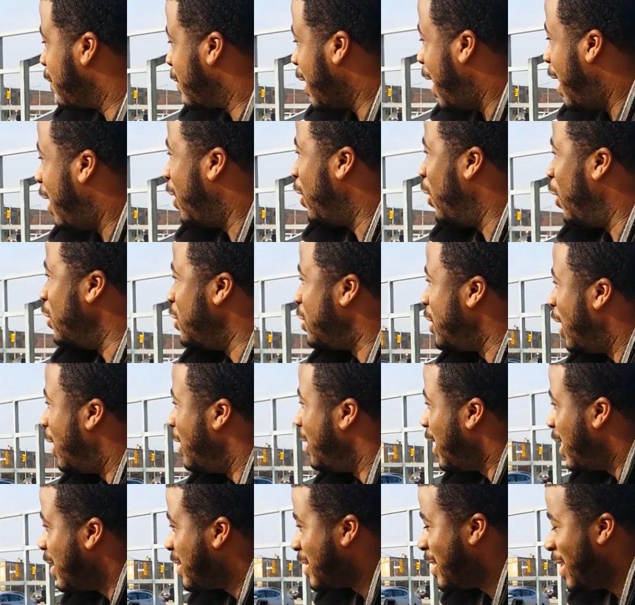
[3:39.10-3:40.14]
I don't know,
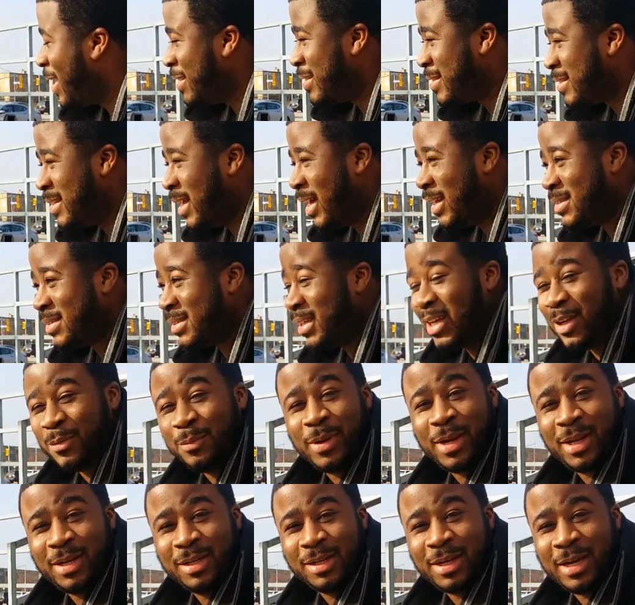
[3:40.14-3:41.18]
John. That's it,
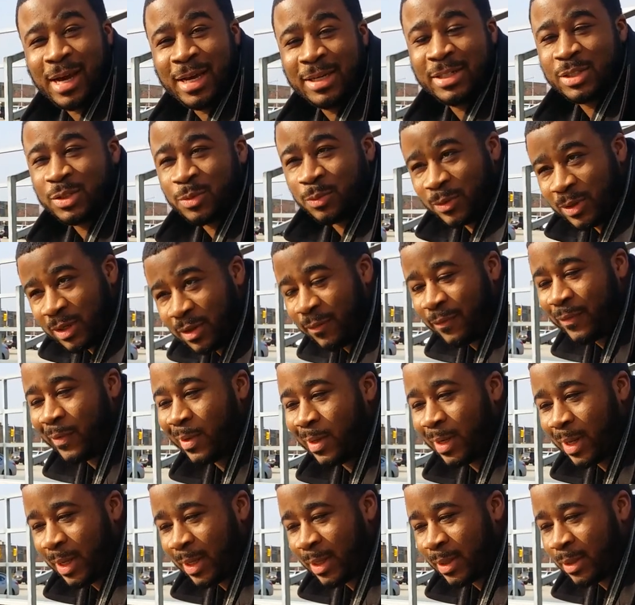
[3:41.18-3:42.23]
man. I just really feel
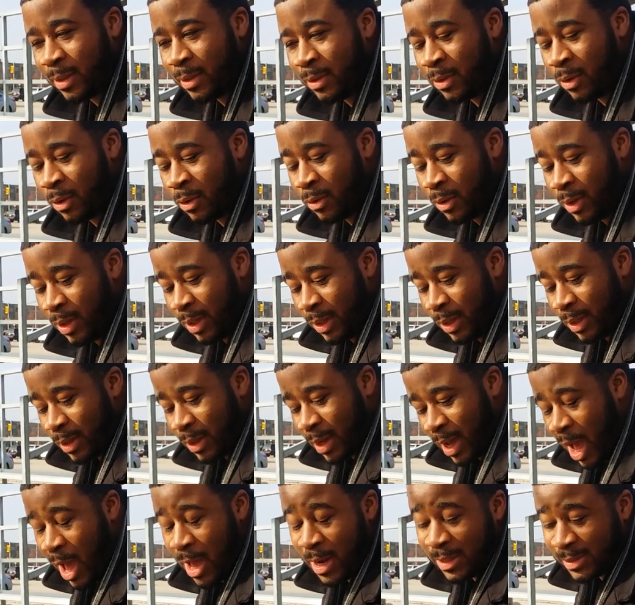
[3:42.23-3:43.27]
like
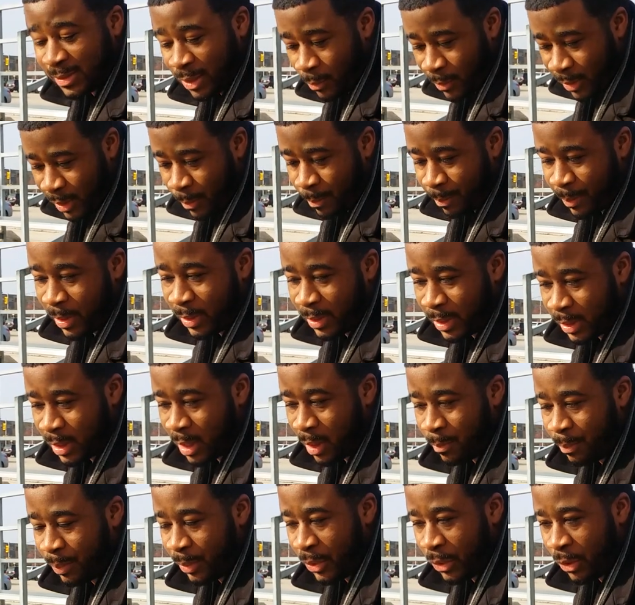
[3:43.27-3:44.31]
at least I want to build a
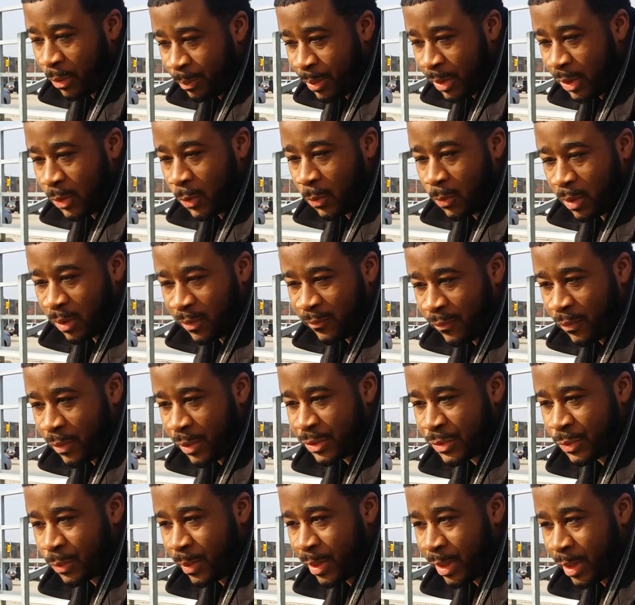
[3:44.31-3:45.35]
company or build a
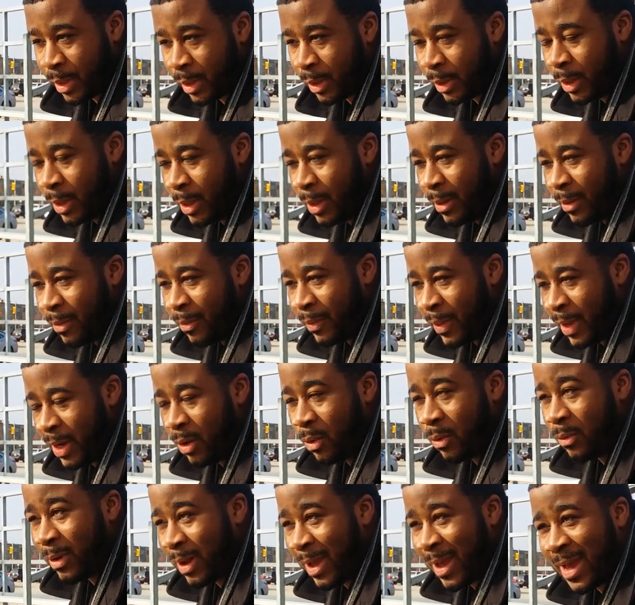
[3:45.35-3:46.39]
workforce where they
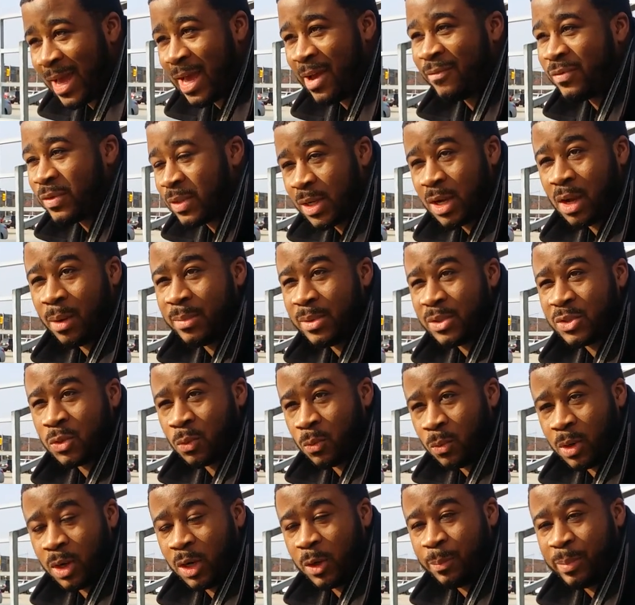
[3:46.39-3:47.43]
don't have to come into
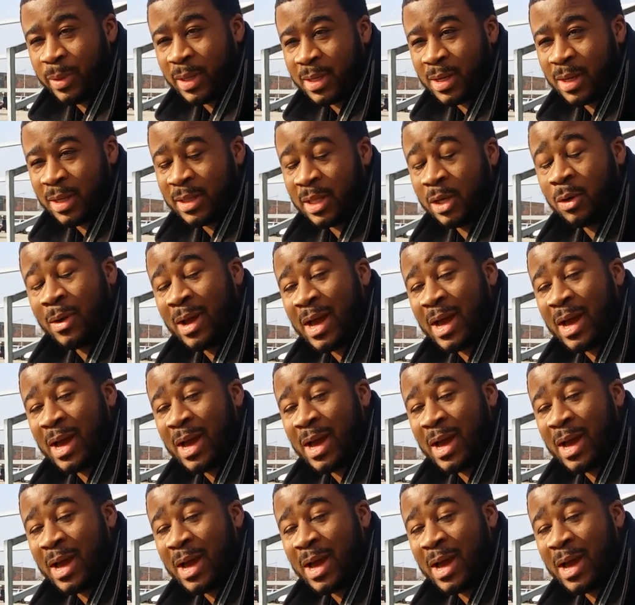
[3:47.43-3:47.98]
work because